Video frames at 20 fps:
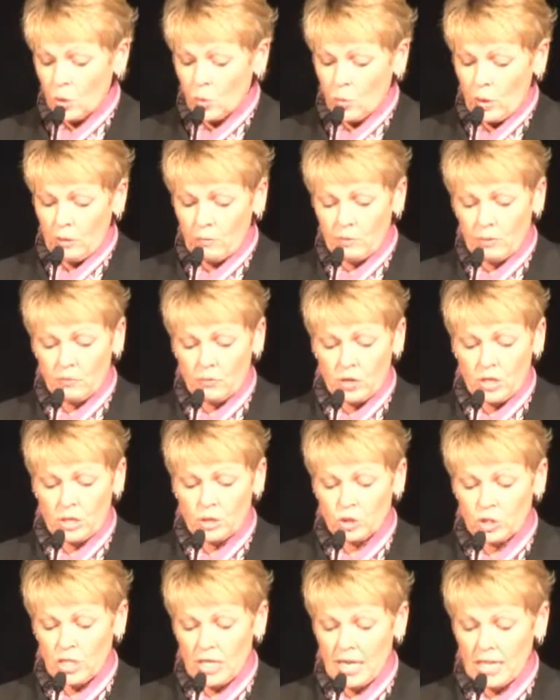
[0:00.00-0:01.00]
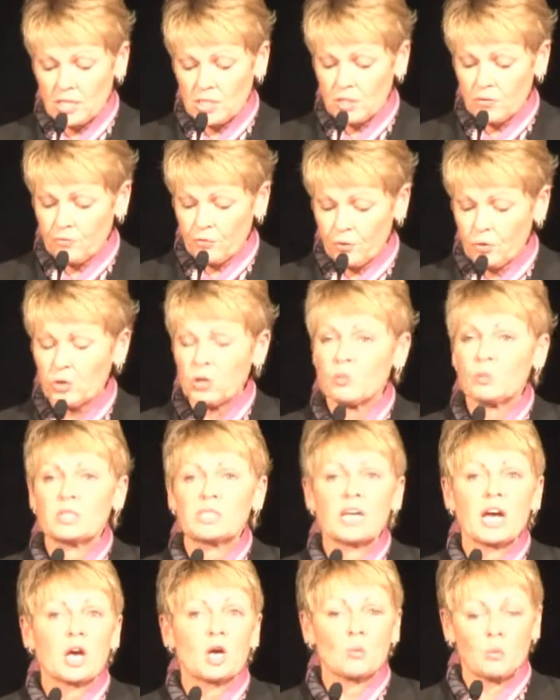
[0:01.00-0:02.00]
Great River Energy has deferred the
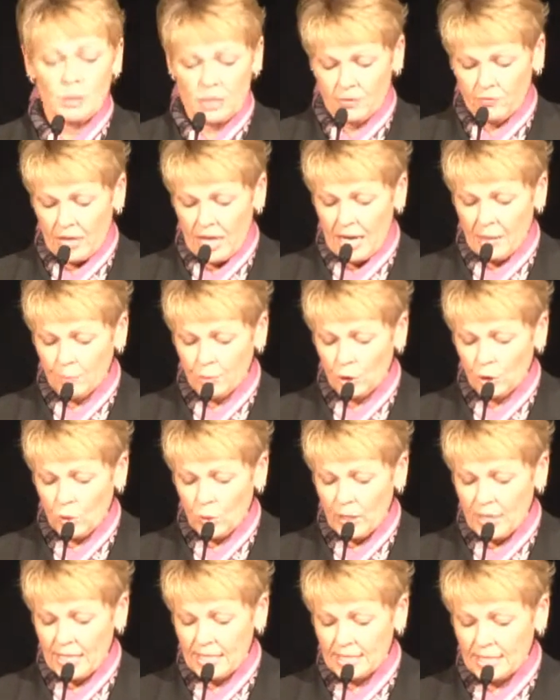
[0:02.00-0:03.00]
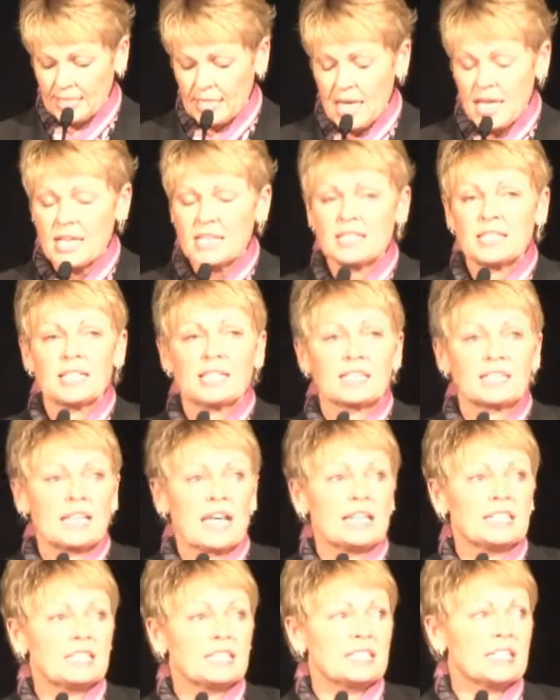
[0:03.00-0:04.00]
retirement of capital credits since
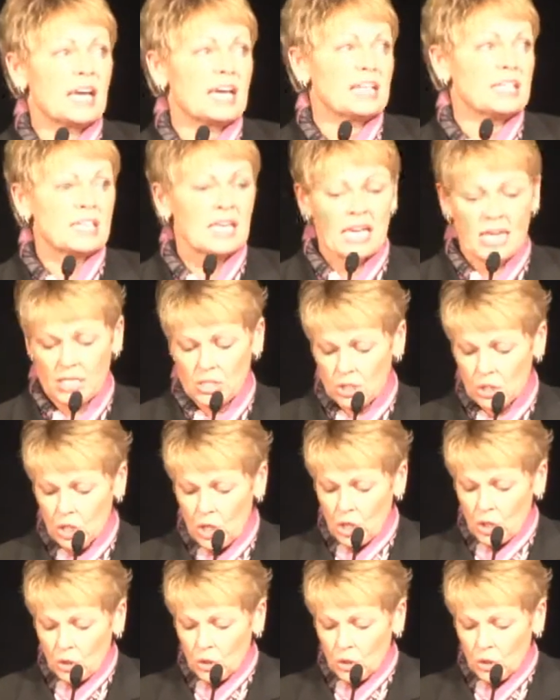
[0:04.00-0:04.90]
1998